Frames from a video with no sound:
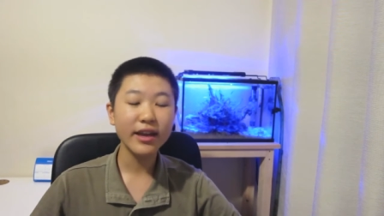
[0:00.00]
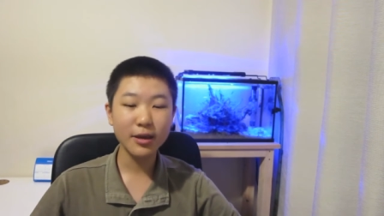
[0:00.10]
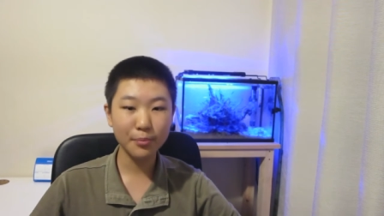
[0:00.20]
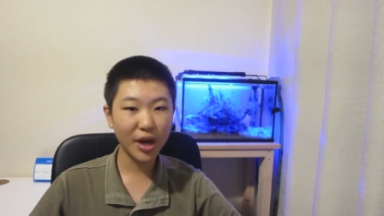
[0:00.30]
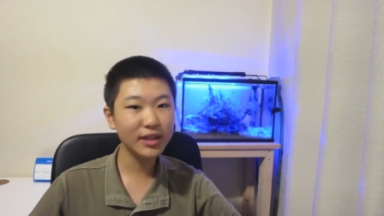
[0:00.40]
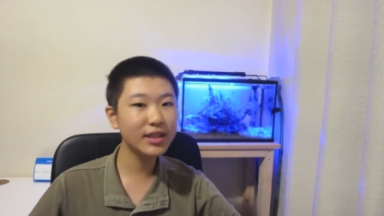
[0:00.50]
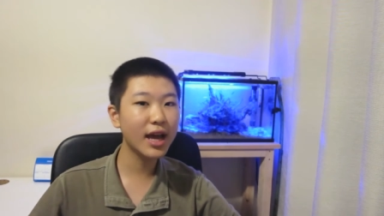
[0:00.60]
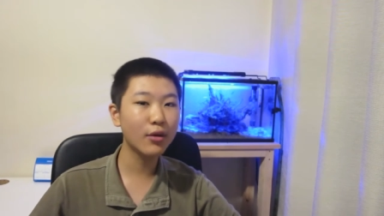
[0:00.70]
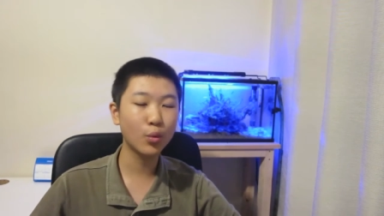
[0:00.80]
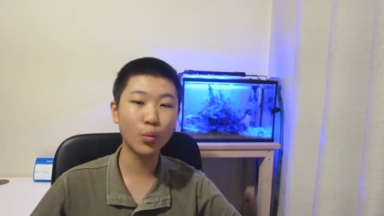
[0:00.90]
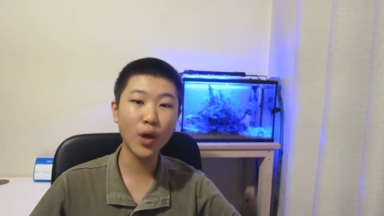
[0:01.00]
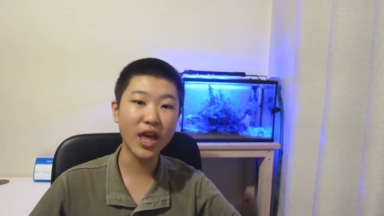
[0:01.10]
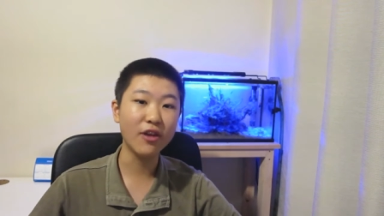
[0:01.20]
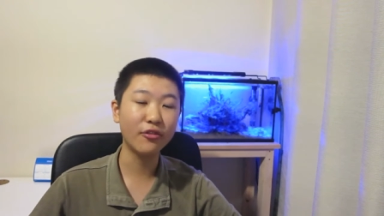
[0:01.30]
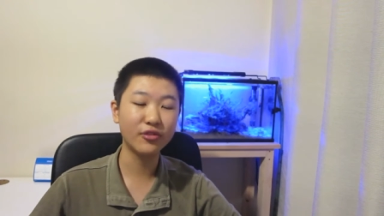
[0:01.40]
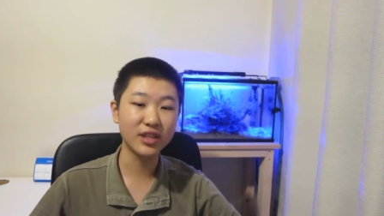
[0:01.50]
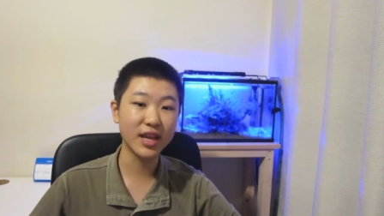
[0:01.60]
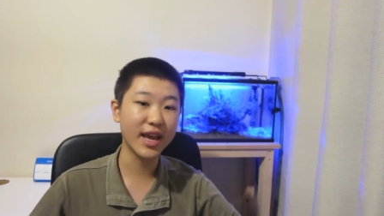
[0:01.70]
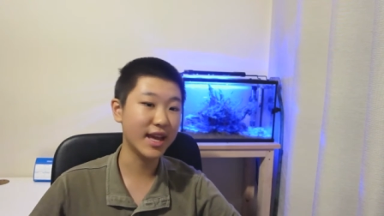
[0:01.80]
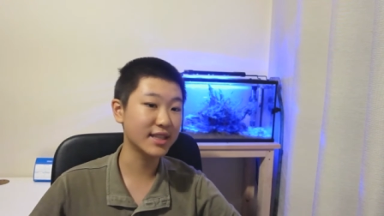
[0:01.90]
Combine that with
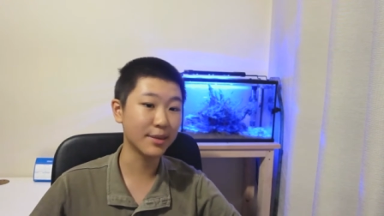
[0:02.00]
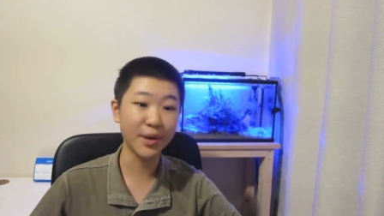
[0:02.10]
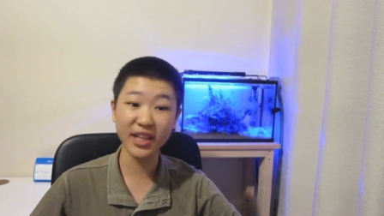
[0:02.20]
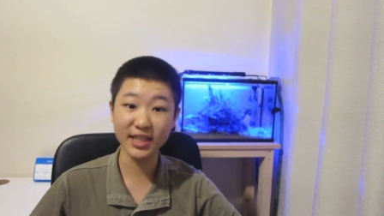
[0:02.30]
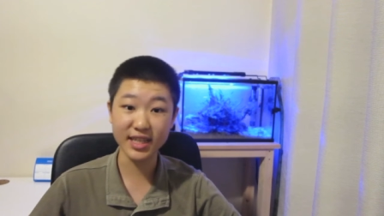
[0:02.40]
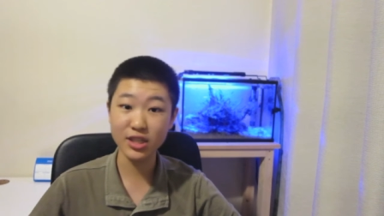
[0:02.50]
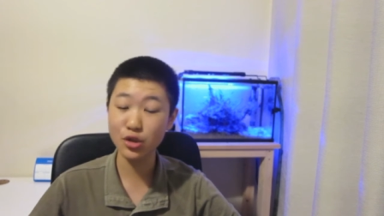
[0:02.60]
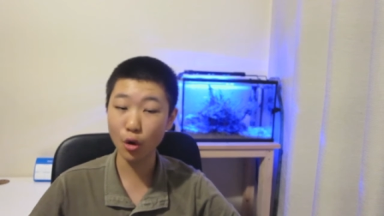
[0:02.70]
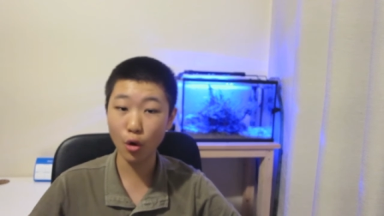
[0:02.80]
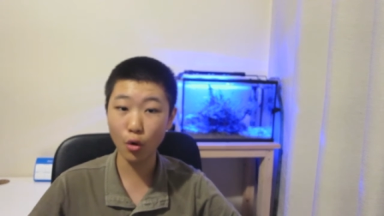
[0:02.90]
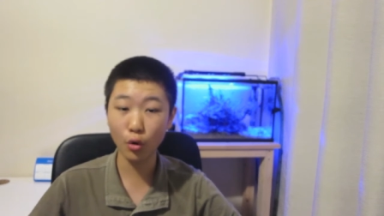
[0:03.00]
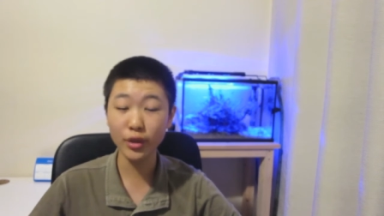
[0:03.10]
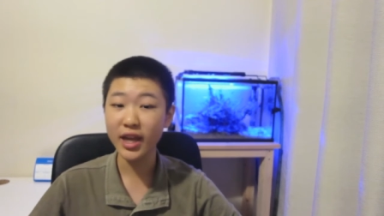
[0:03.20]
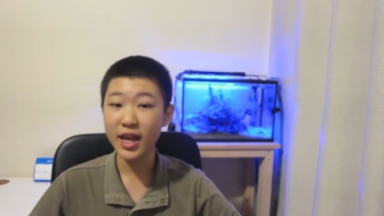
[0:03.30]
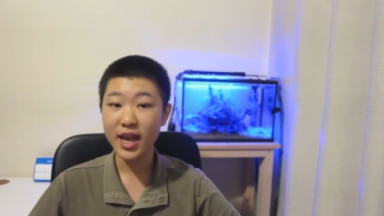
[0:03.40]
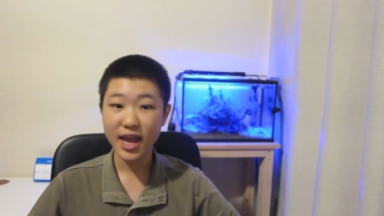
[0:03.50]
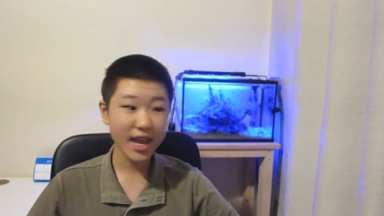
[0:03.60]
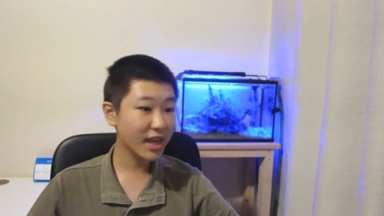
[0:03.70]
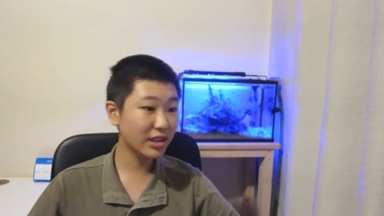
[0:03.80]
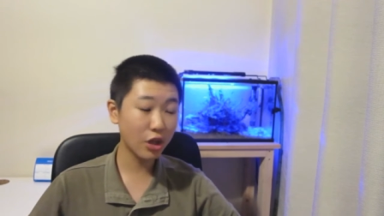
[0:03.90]
its ability to hold
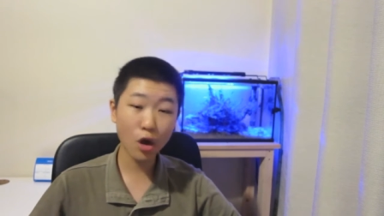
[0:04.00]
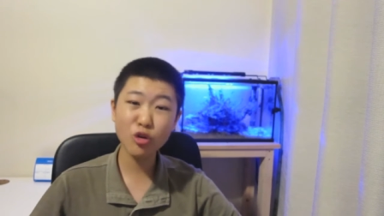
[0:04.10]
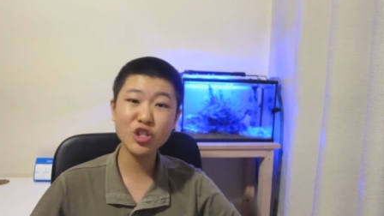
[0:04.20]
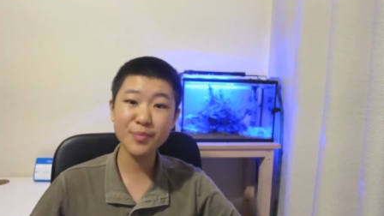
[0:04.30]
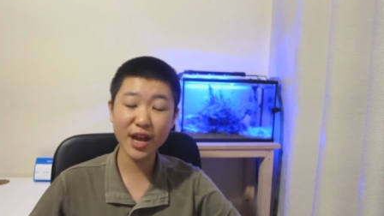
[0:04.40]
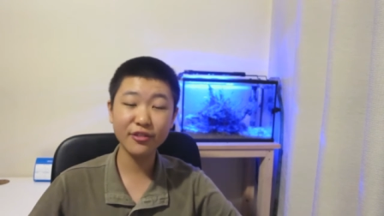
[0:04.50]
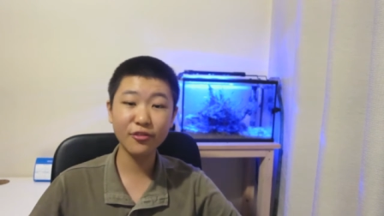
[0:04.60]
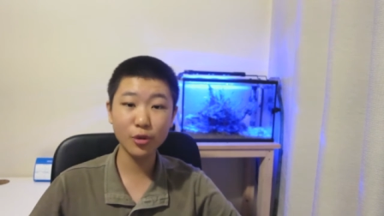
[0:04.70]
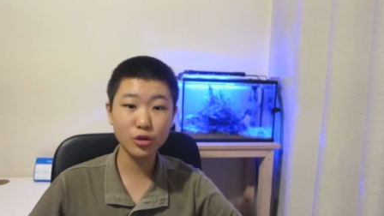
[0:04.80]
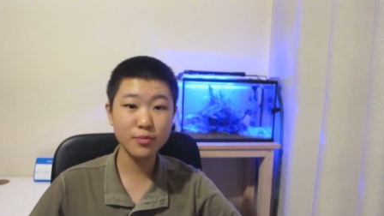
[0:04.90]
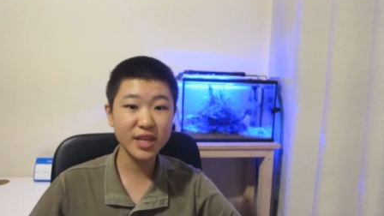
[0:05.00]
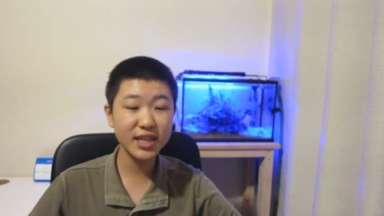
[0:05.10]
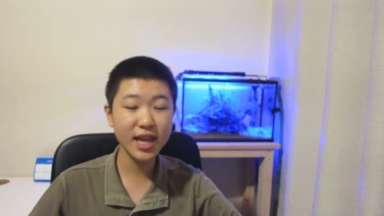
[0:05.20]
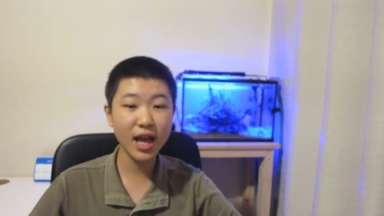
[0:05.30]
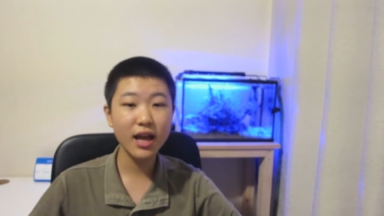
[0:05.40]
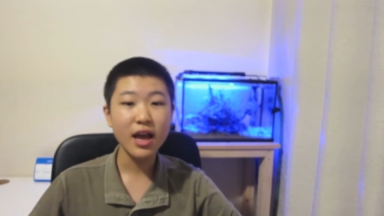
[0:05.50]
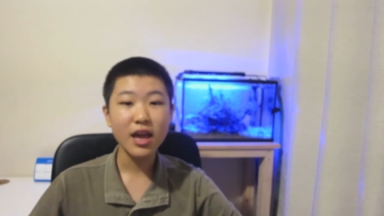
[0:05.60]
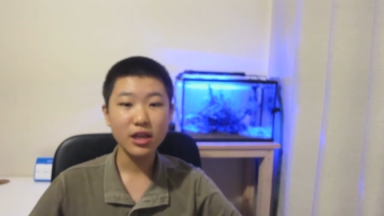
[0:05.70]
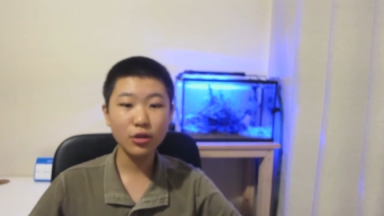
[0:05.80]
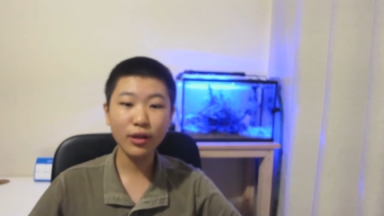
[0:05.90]
a large amount of filter media,
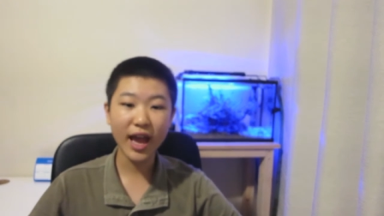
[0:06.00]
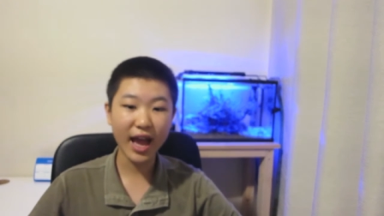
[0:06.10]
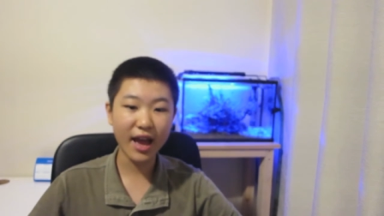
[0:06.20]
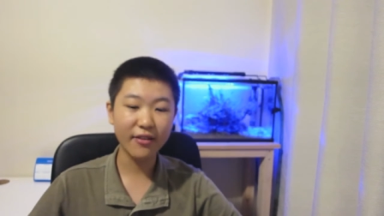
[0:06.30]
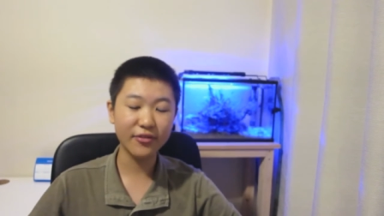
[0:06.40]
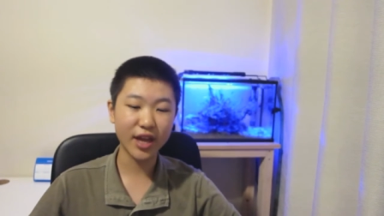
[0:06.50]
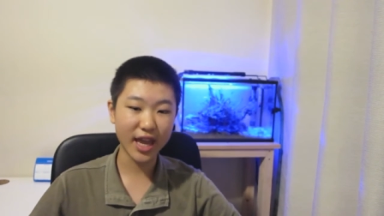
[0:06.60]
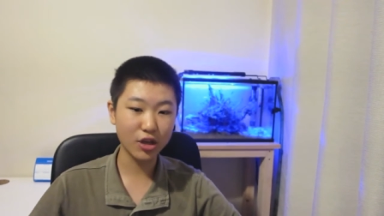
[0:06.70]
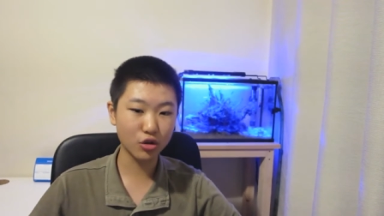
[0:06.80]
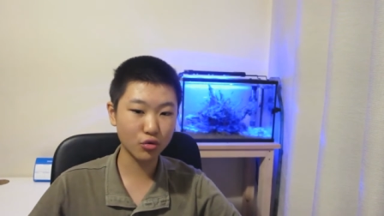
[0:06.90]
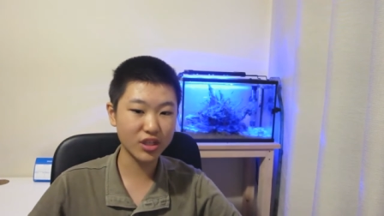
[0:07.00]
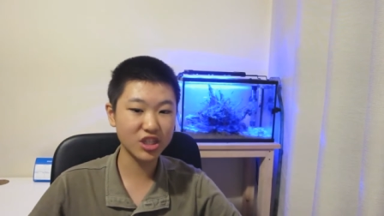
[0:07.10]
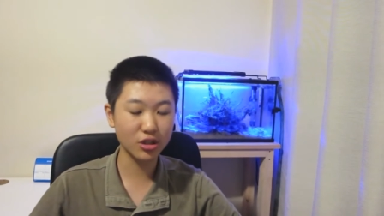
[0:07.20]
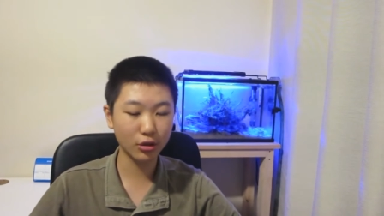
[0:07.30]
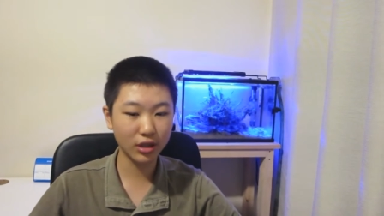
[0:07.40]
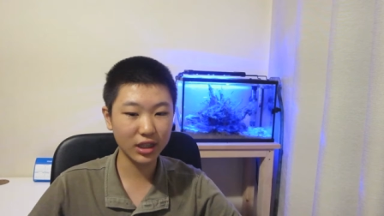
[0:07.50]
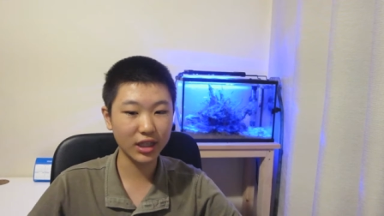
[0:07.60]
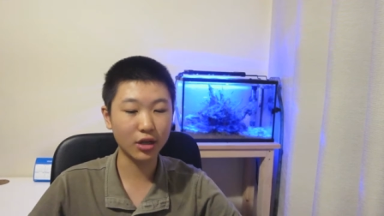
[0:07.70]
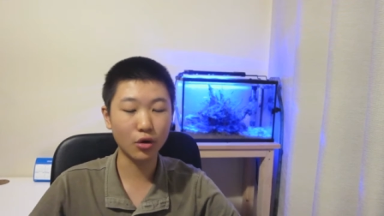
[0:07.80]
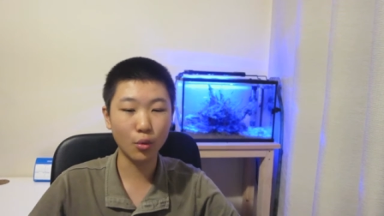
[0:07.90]
you'll have a crystal
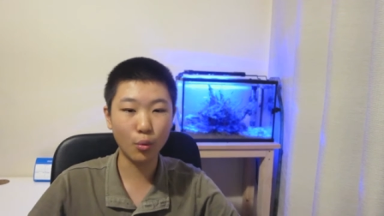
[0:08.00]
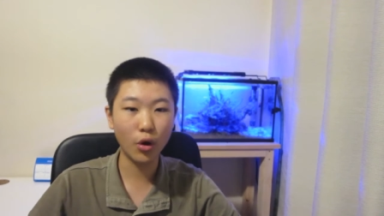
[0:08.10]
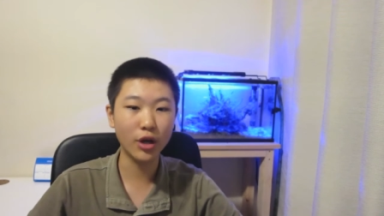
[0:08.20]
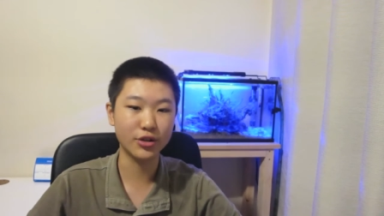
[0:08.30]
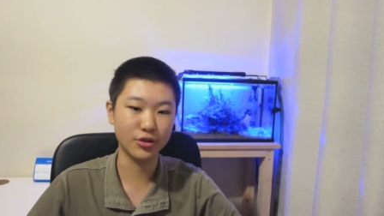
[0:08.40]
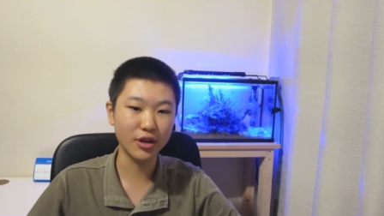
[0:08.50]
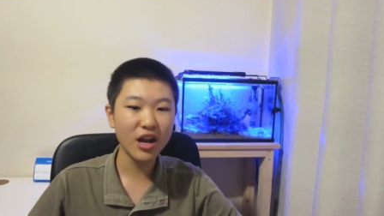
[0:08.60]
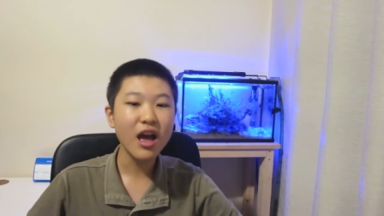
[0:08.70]
clear water.